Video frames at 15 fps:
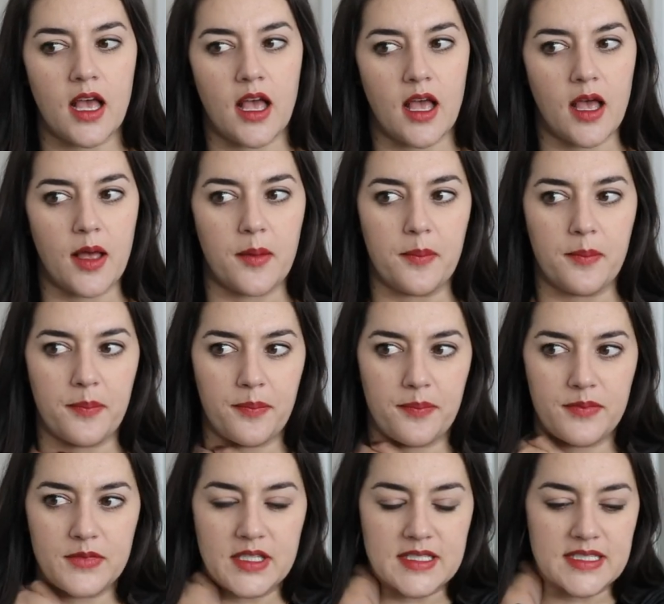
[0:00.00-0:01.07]

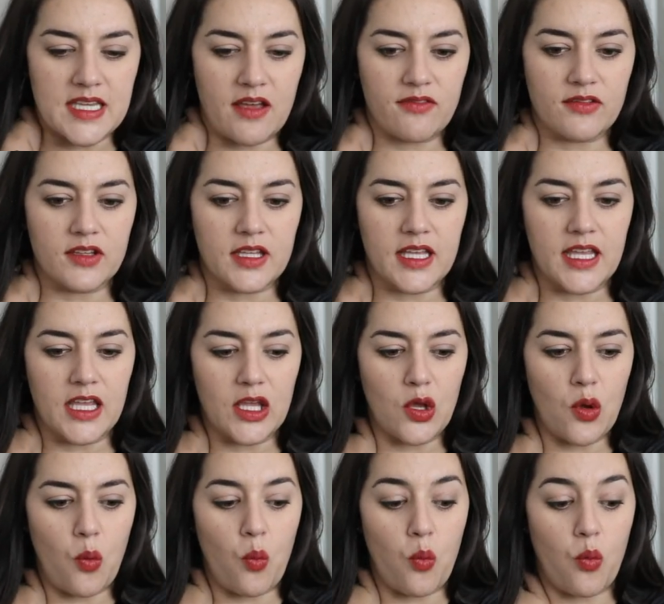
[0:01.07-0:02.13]
is
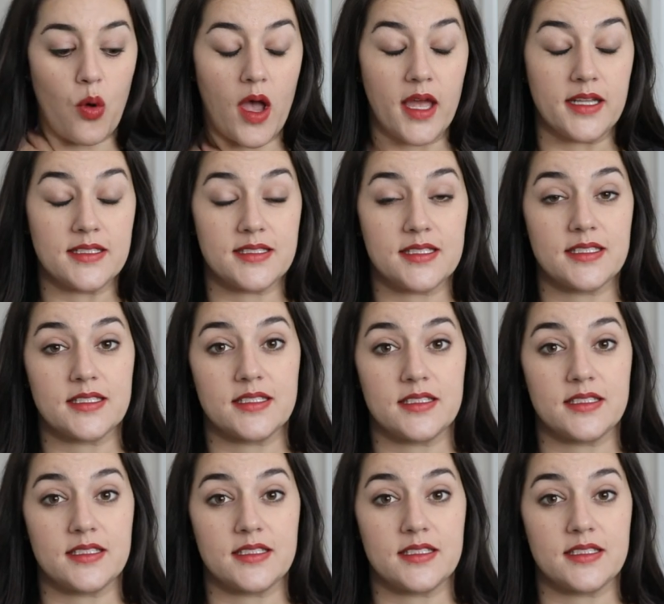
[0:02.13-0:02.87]
definitely what